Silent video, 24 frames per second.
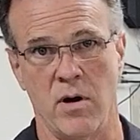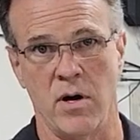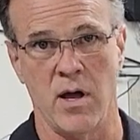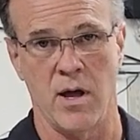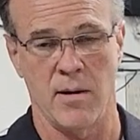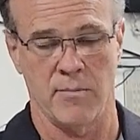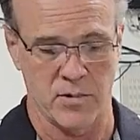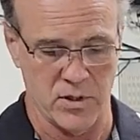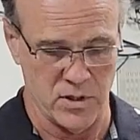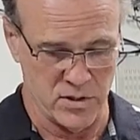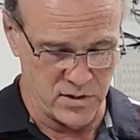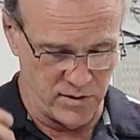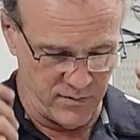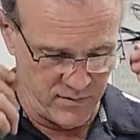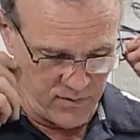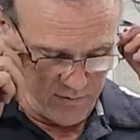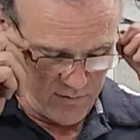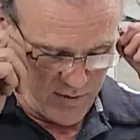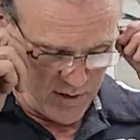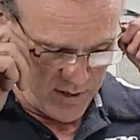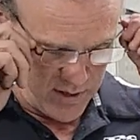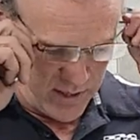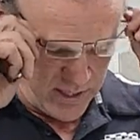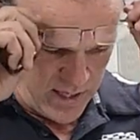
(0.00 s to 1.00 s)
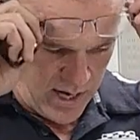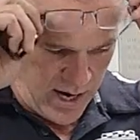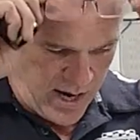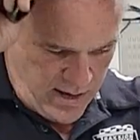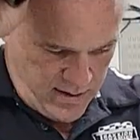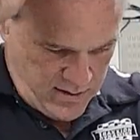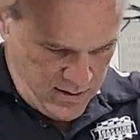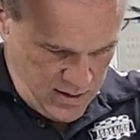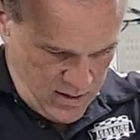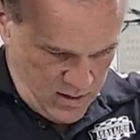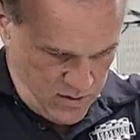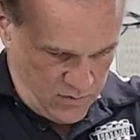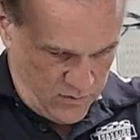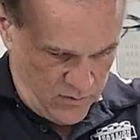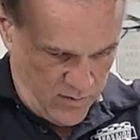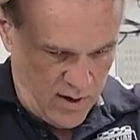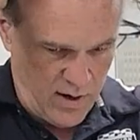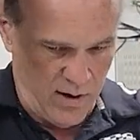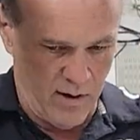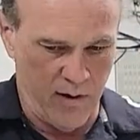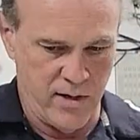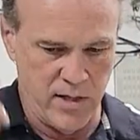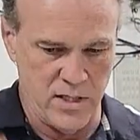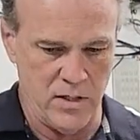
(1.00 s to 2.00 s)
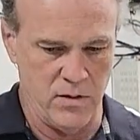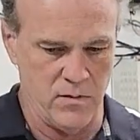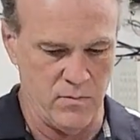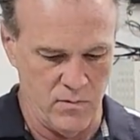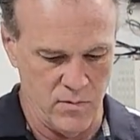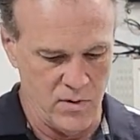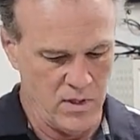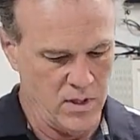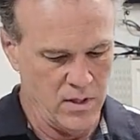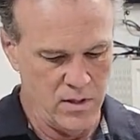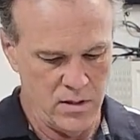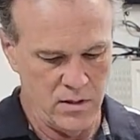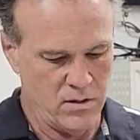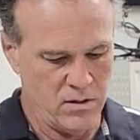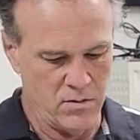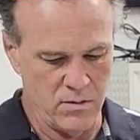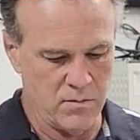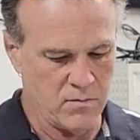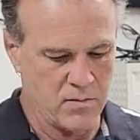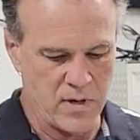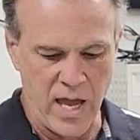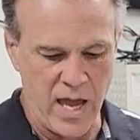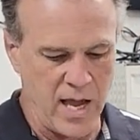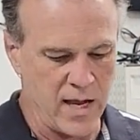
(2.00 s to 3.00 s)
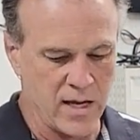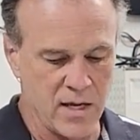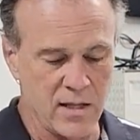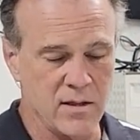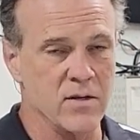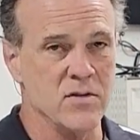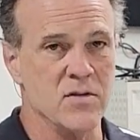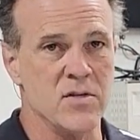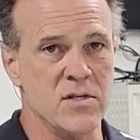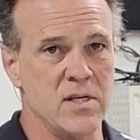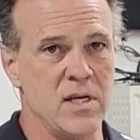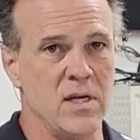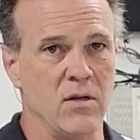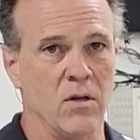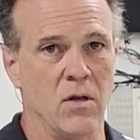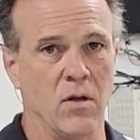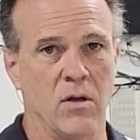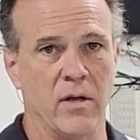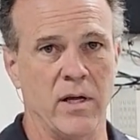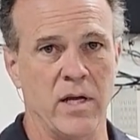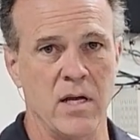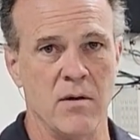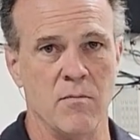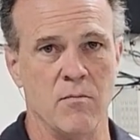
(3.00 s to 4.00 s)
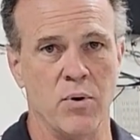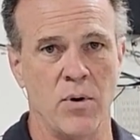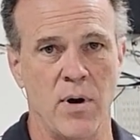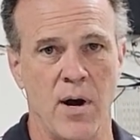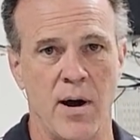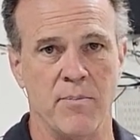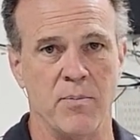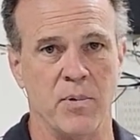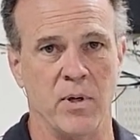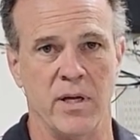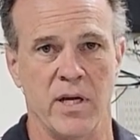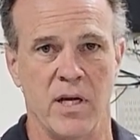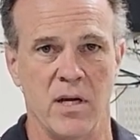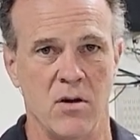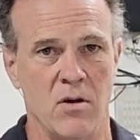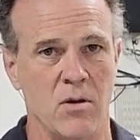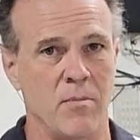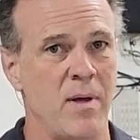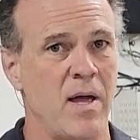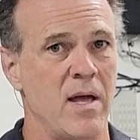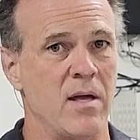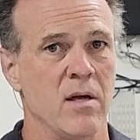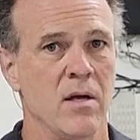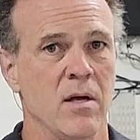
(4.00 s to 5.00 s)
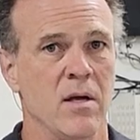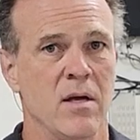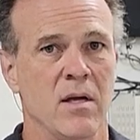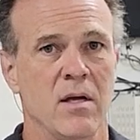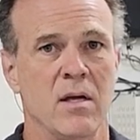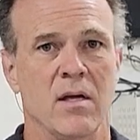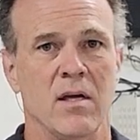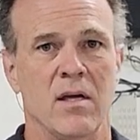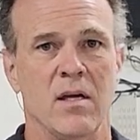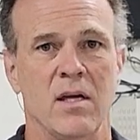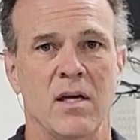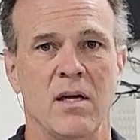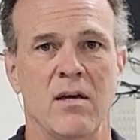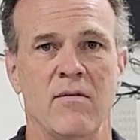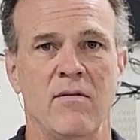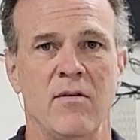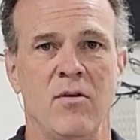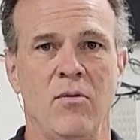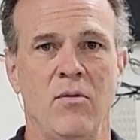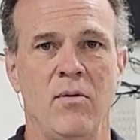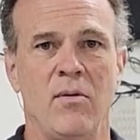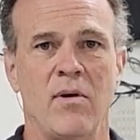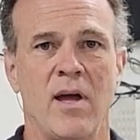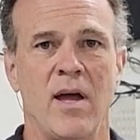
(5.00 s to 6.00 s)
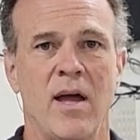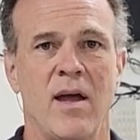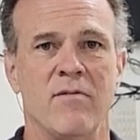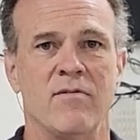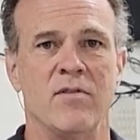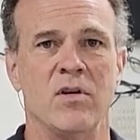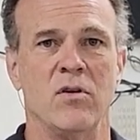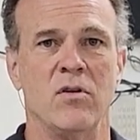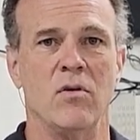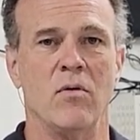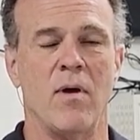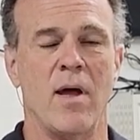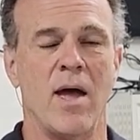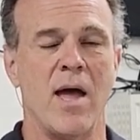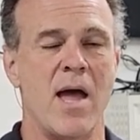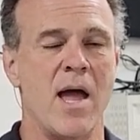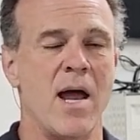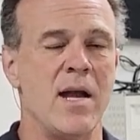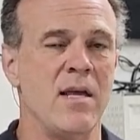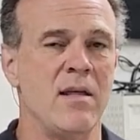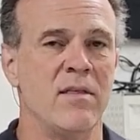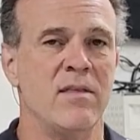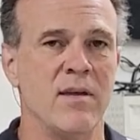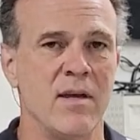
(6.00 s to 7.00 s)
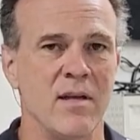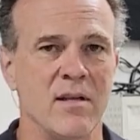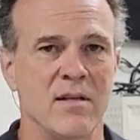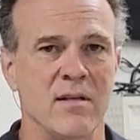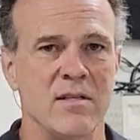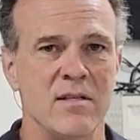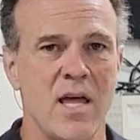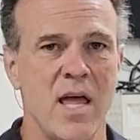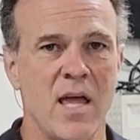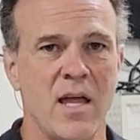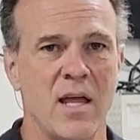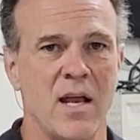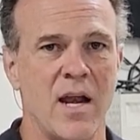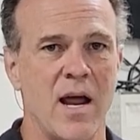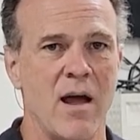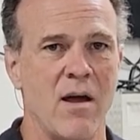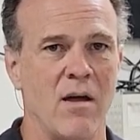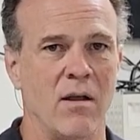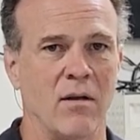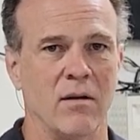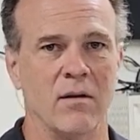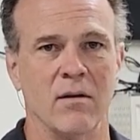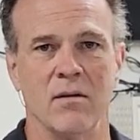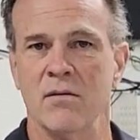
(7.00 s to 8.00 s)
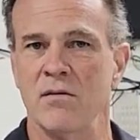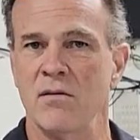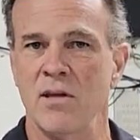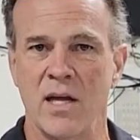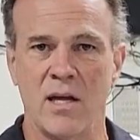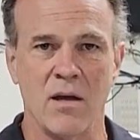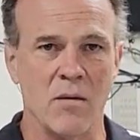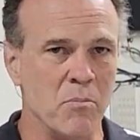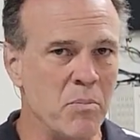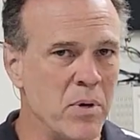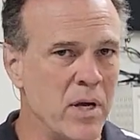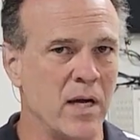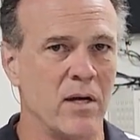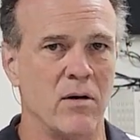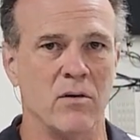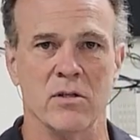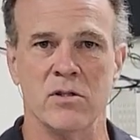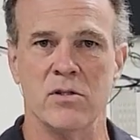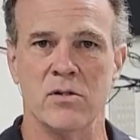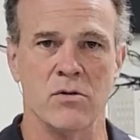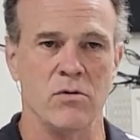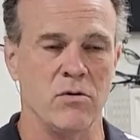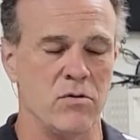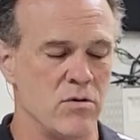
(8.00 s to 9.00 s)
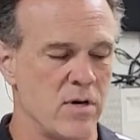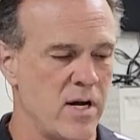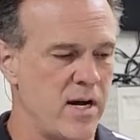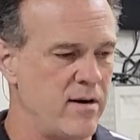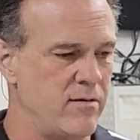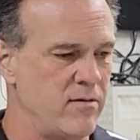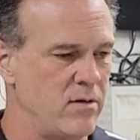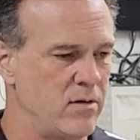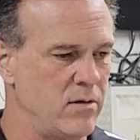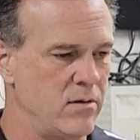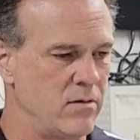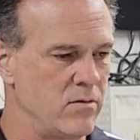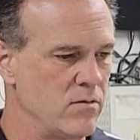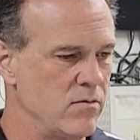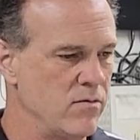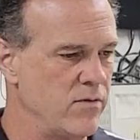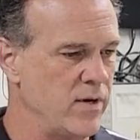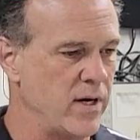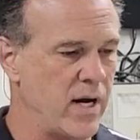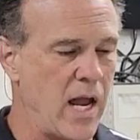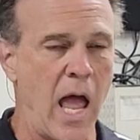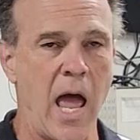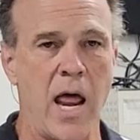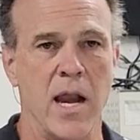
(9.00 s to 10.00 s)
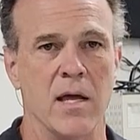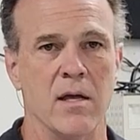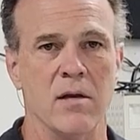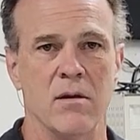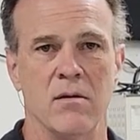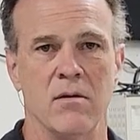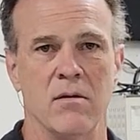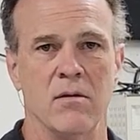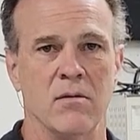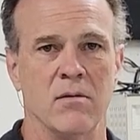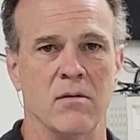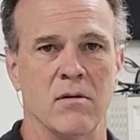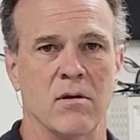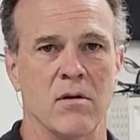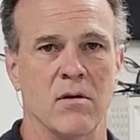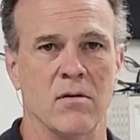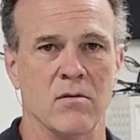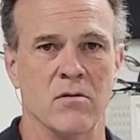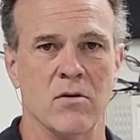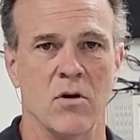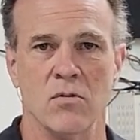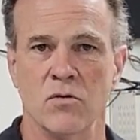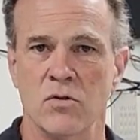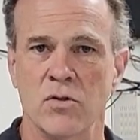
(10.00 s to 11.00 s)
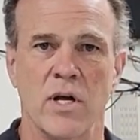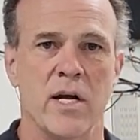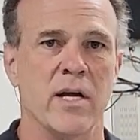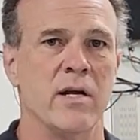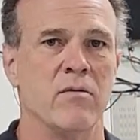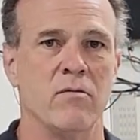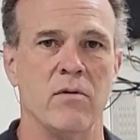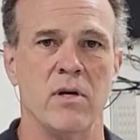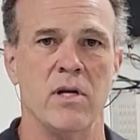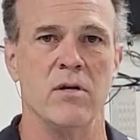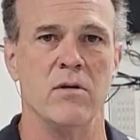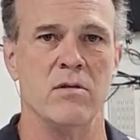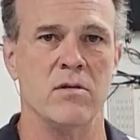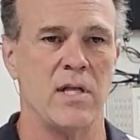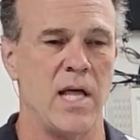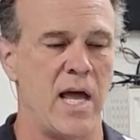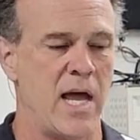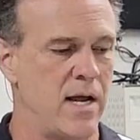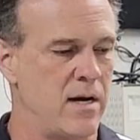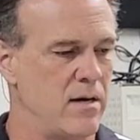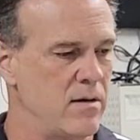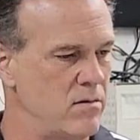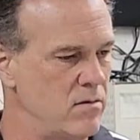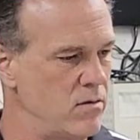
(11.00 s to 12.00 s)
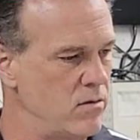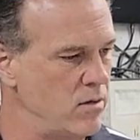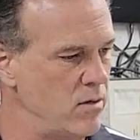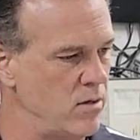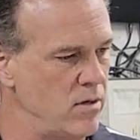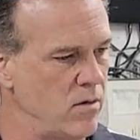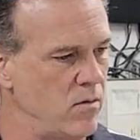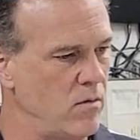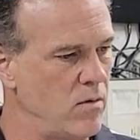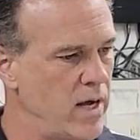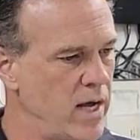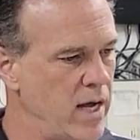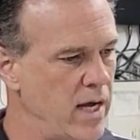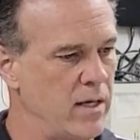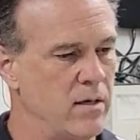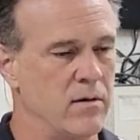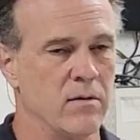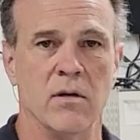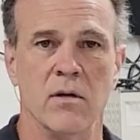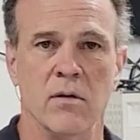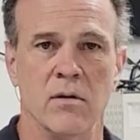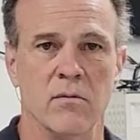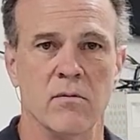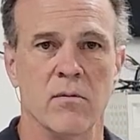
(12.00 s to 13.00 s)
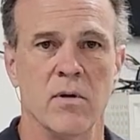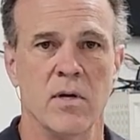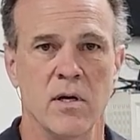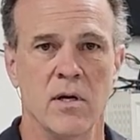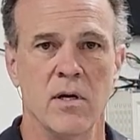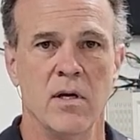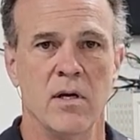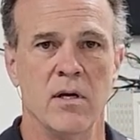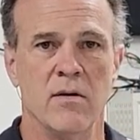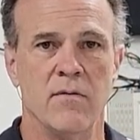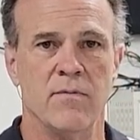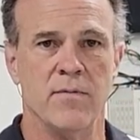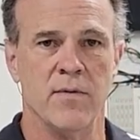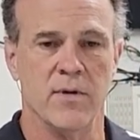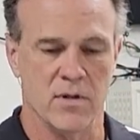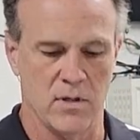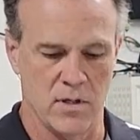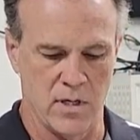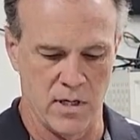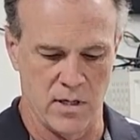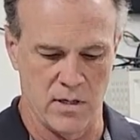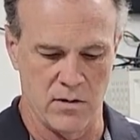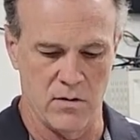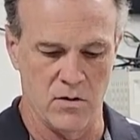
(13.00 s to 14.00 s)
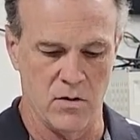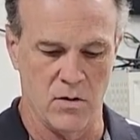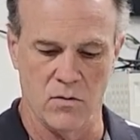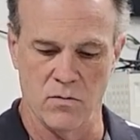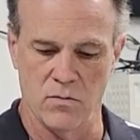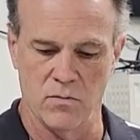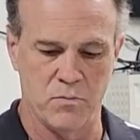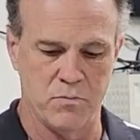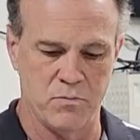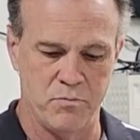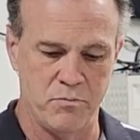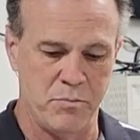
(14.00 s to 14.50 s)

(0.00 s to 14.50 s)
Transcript: one up, because if you've already gotten this far and you you can't get the seal in properly and If you have to do anything to take it out, take a pick or a screwdriver, forget it. You, don't try and reuse that. Throw it away. You know, if uh, don't